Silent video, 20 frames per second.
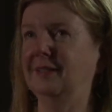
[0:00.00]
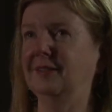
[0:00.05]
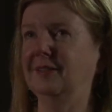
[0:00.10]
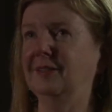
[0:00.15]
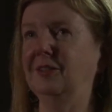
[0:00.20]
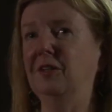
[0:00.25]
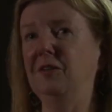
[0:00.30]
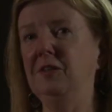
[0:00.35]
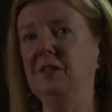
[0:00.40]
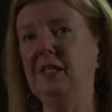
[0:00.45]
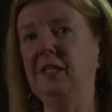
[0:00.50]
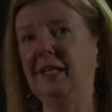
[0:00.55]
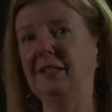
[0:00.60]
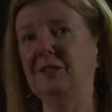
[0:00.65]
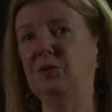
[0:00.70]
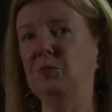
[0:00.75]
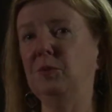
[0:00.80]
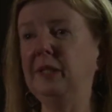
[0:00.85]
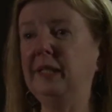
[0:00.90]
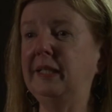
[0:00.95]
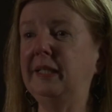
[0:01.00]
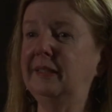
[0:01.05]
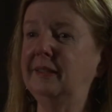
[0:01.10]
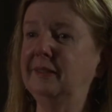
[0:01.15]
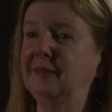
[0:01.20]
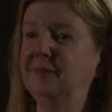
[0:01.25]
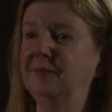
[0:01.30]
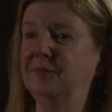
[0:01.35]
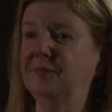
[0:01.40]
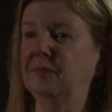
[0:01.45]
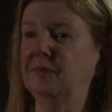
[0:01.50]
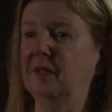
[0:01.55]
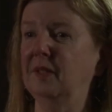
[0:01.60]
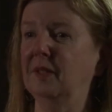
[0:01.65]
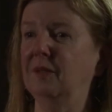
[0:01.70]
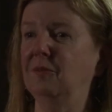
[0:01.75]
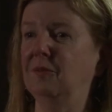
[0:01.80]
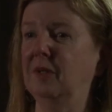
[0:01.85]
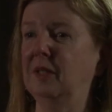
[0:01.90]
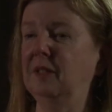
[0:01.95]
So the next week,
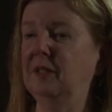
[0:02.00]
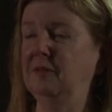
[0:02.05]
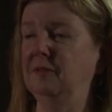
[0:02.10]
one